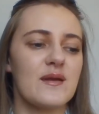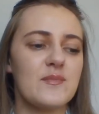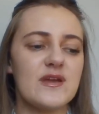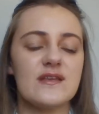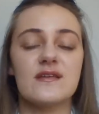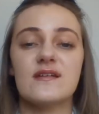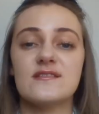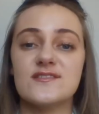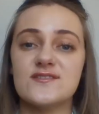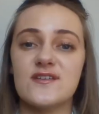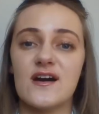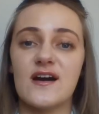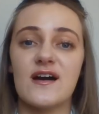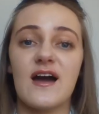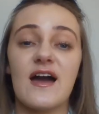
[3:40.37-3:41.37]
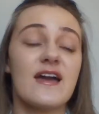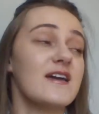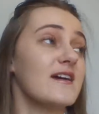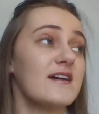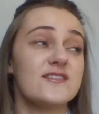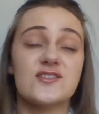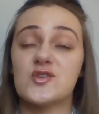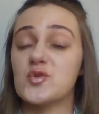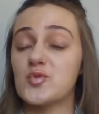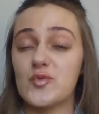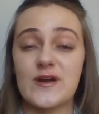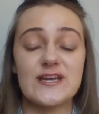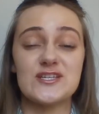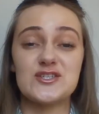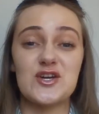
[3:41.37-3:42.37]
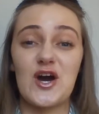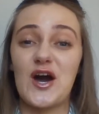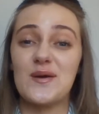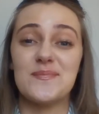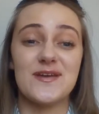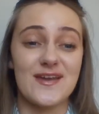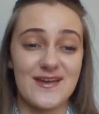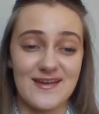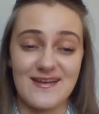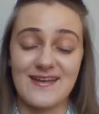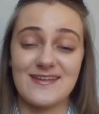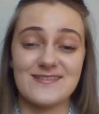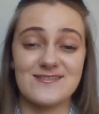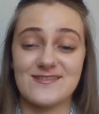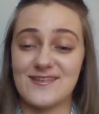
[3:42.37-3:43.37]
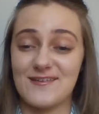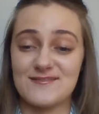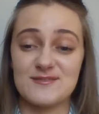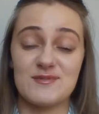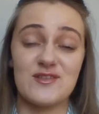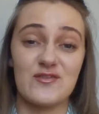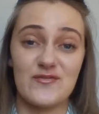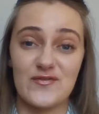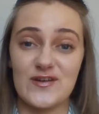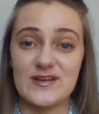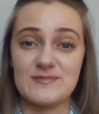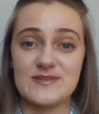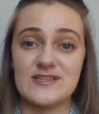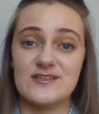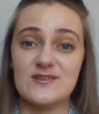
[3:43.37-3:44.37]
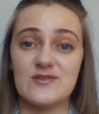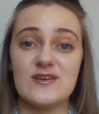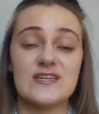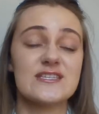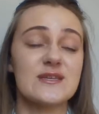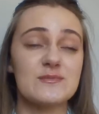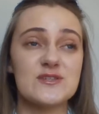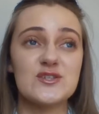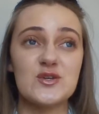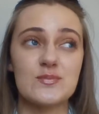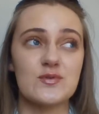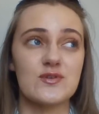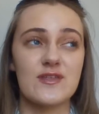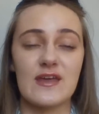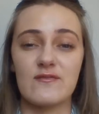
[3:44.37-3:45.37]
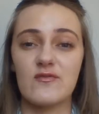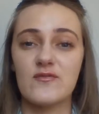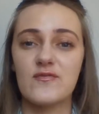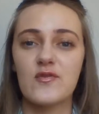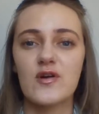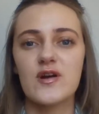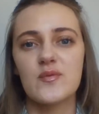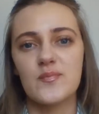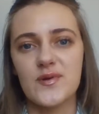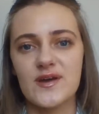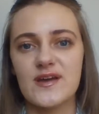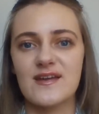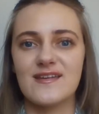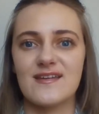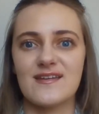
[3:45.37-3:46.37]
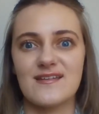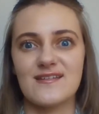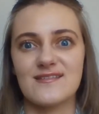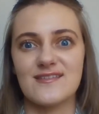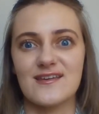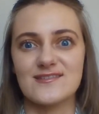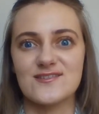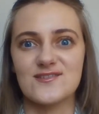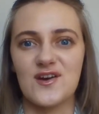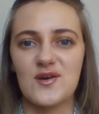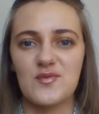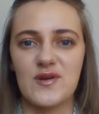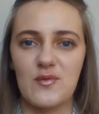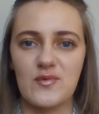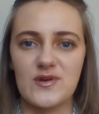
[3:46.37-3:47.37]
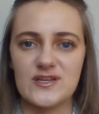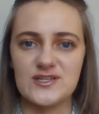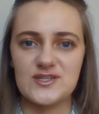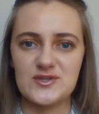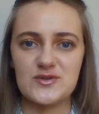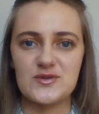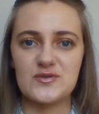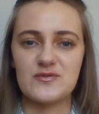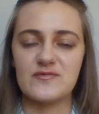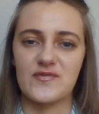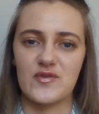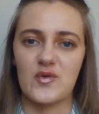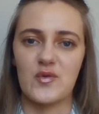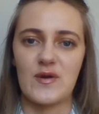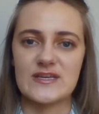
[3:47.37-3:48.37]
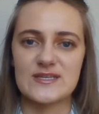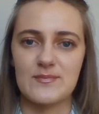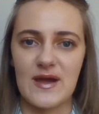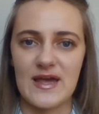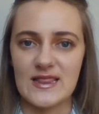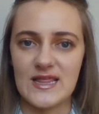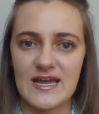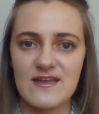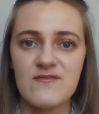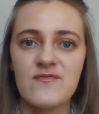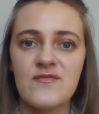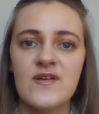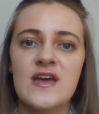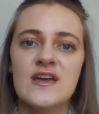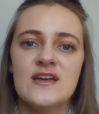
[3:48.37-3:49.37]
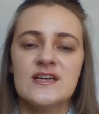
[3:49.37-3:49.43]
I mean, it's a great job. It gives me the freedom to do this. I'm super thankful for it, but that's not what I want to do for the rest of my life.